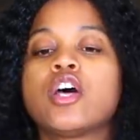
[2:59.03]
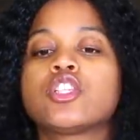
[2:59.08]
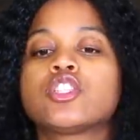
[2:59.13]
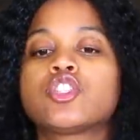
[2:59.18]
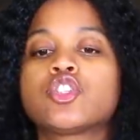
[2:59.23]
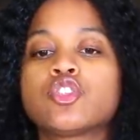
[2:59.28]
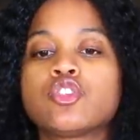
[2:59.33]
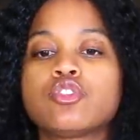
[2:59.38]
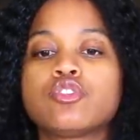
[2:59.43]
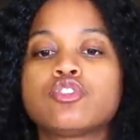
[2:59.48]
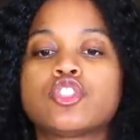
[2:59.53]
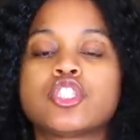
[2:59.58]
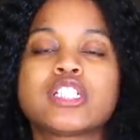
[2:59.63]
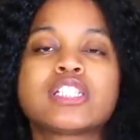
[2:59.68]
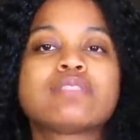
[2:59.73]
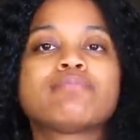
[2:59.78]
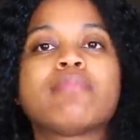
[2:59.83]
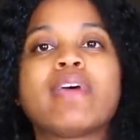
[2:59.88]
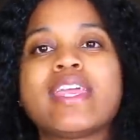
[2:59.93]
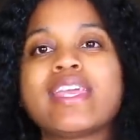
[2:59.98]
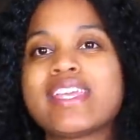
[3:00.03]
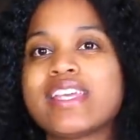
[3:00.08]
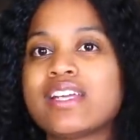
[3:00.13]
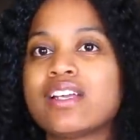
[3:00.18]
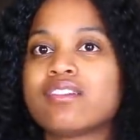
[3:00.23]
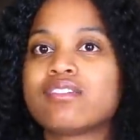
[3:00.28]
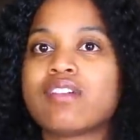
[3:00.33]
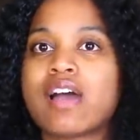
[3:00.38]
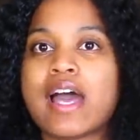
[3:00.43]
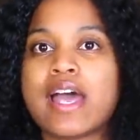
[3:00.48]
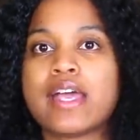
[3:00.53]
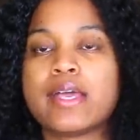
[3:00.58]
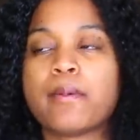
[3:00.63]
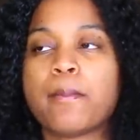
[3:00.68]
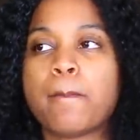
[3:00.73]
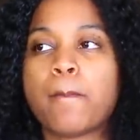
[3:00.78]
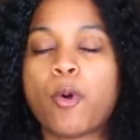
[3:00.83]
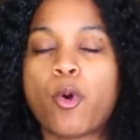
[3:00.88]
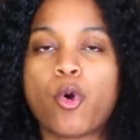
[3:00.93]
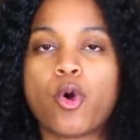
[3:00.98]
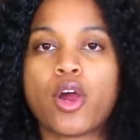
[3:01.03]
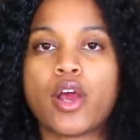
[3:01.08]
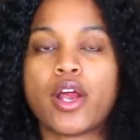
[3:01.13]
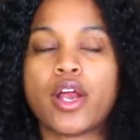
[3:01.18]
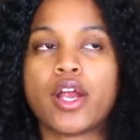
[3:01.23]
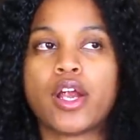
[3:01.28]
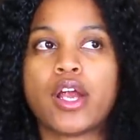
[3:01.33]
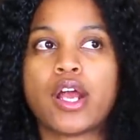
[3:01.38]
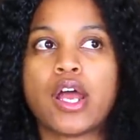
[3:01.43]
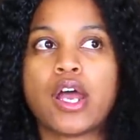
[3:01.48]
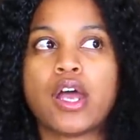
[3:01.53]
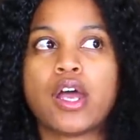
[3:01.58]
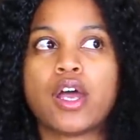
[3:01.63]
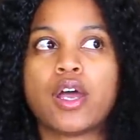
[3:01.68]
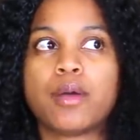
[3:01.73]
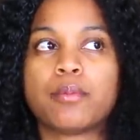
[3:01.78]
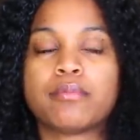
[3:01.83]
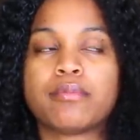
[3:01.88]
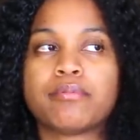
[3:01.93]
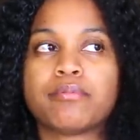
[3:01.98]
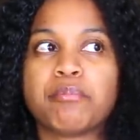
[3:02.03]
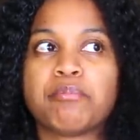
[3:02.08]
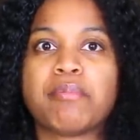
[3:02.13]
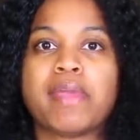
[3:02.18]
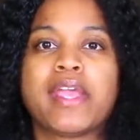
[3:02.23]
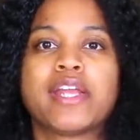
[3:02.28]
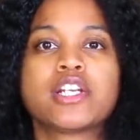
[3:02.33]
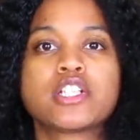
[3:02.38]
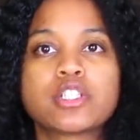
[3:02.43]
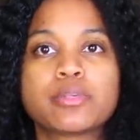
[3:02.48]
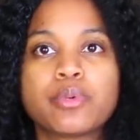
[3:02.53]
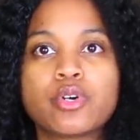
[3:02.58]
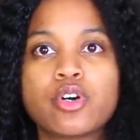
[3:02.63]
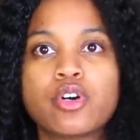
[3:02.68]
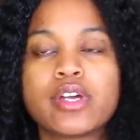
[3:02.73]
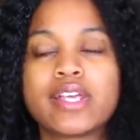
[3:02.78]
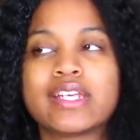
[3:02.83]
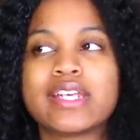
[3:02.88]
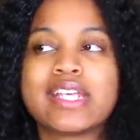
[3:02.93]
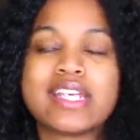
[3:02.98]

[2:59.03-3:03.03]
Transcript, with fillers: to just make it a lot more um, manageable and